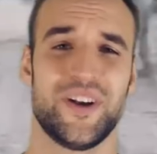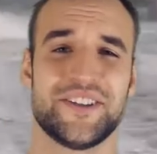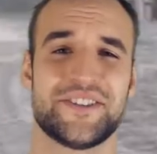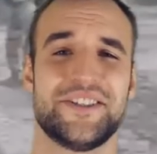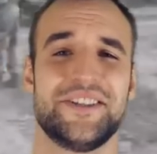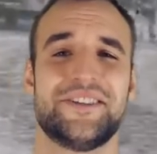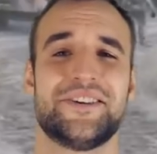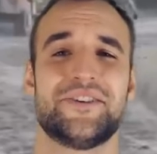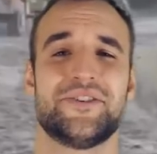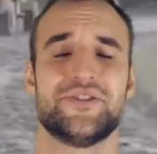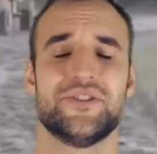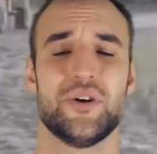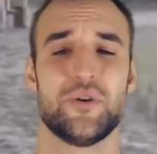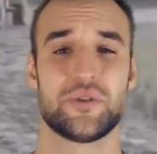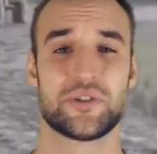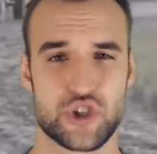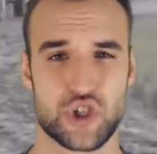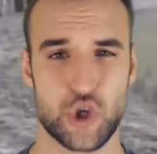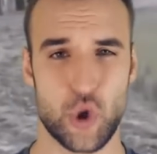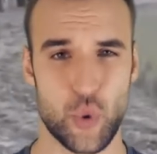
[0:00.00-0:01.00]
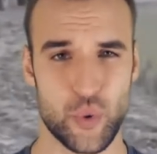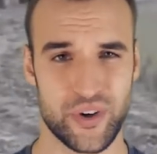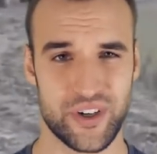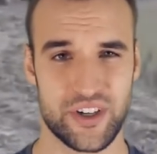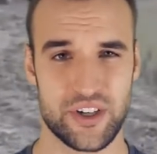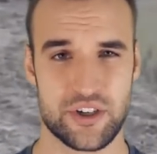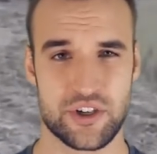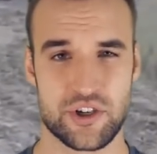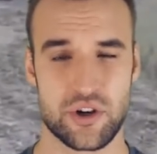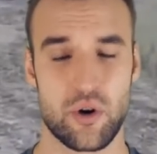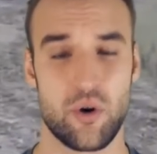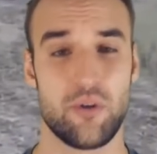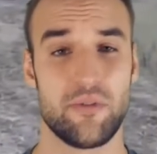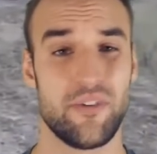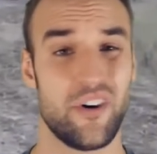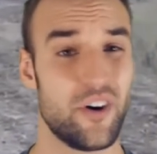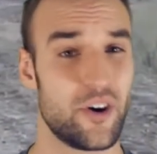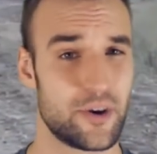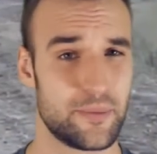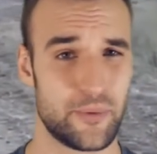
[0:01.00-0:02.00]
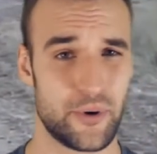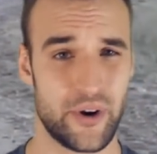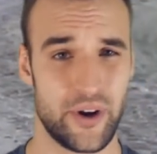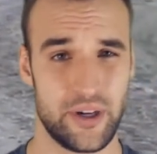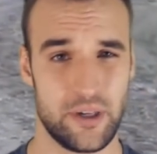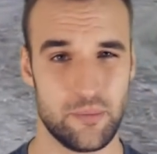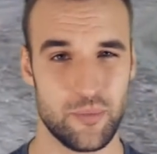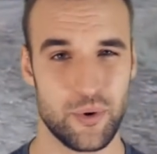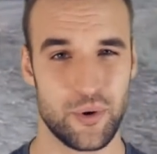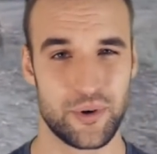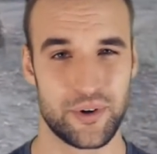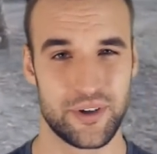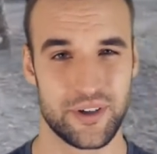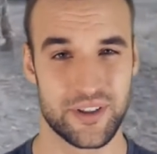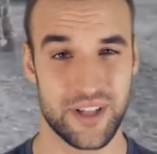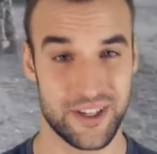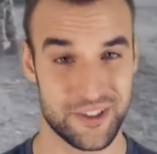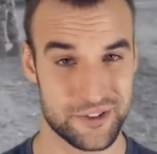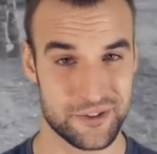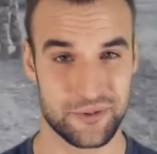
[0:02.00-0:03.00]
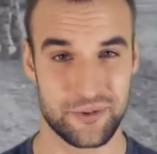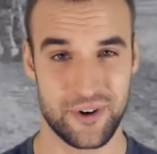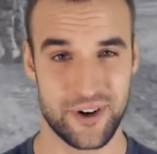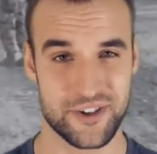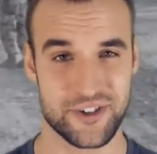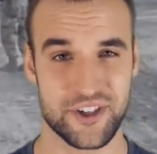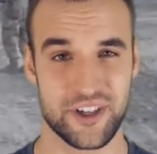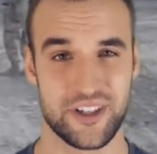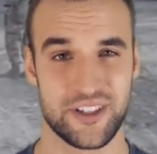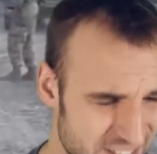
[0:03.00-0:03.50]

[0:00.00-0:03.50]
We can see there is no shortage of armor anymore, thanks to Russia.